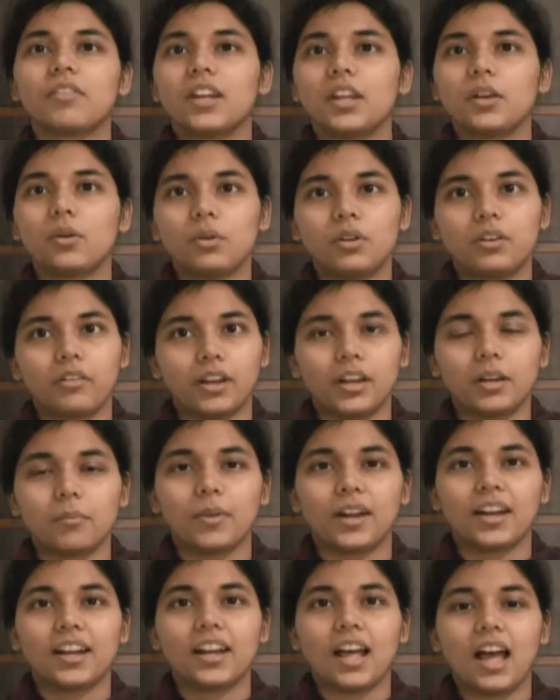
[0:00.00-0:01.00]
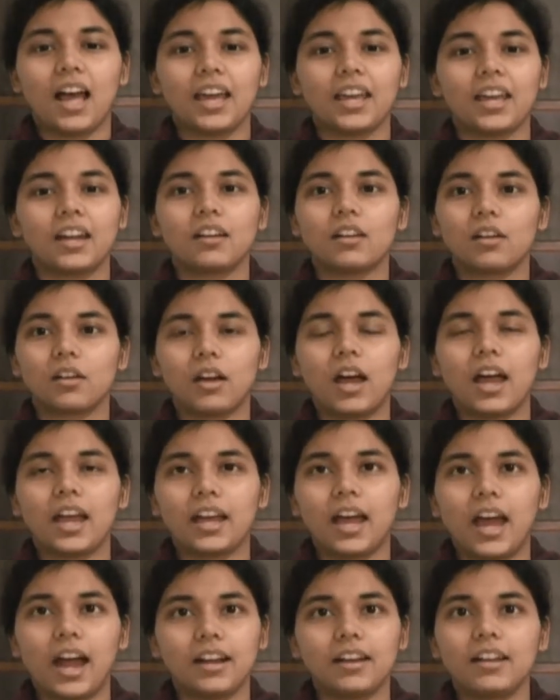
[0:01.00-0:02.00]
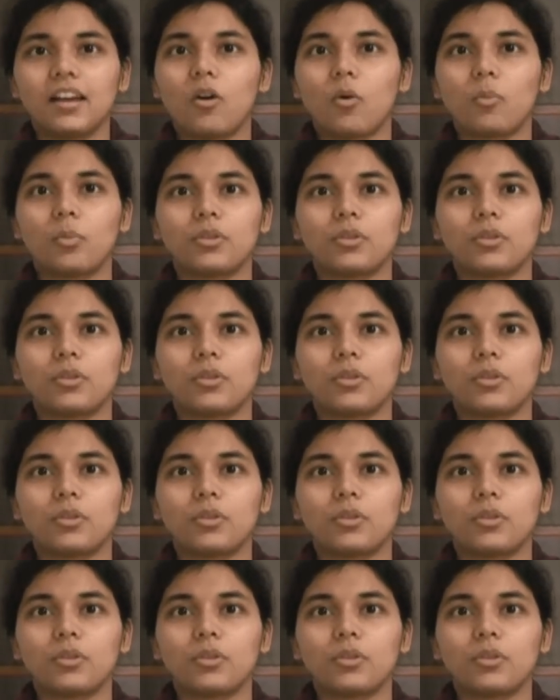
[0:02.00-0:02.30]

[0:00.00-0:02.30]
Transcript: So an Opti-LASIK treatment.